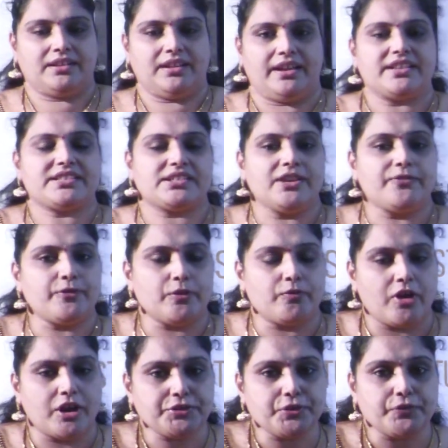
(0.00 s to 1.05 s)
as if you
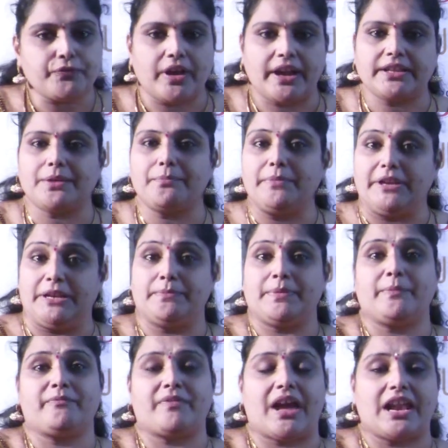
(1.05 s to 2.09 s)
want to find the
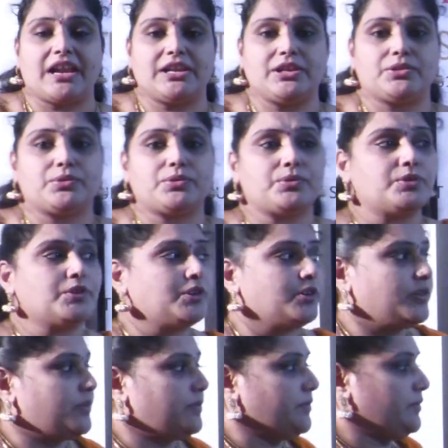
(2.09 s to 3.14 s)
minimum value
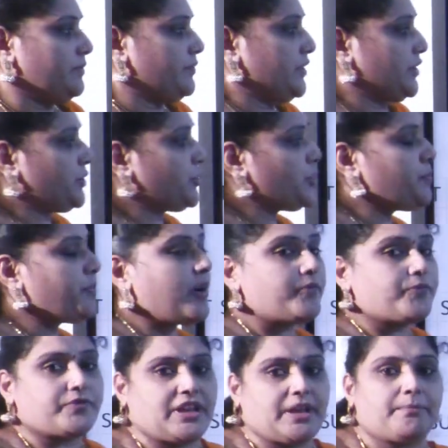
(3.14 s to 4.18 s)
for the group
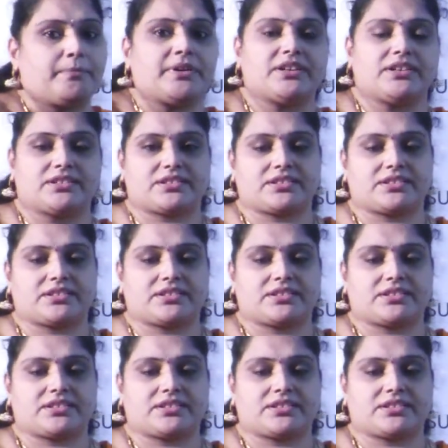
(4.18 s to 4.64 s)
of numbers,